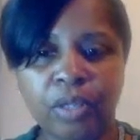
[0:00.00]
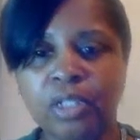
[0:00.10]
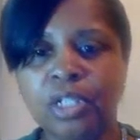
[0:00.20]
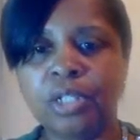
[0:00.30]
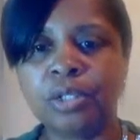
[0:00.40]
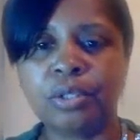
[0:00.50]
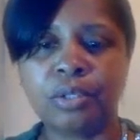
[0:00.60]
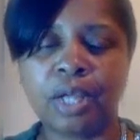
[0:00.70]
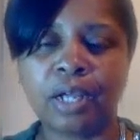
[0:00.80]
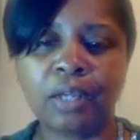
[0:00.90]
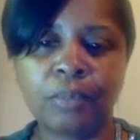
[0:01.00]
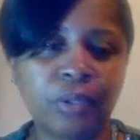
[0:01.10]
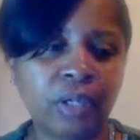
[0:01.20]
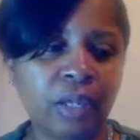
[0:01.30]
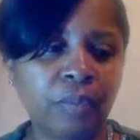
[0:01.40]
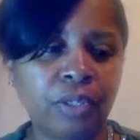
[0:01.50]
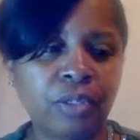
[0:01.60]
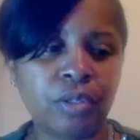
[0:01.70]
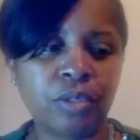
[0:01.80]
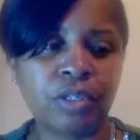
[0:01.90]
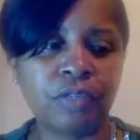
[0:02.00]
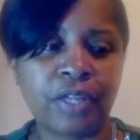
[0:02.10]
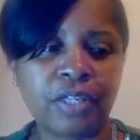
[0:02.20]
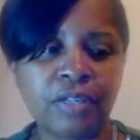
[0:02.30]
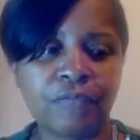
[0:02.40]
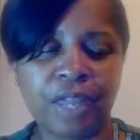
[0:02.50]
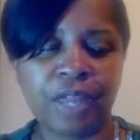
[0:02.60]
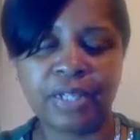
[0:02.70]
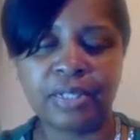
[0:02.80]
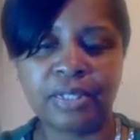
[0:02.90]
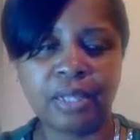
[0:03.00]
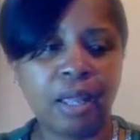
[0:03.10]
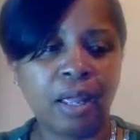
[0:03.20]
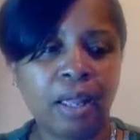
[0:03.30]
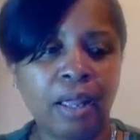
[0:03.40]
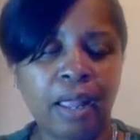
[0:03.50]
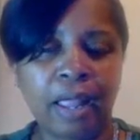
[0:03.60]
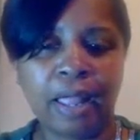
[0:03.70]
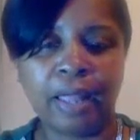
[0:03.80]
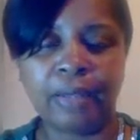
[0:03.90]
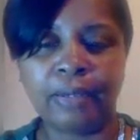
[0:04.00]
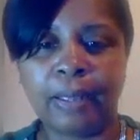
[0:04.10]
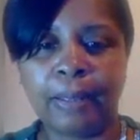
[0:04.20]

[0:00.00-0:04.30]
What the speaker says: The teachers do not communicate with the students face to face, and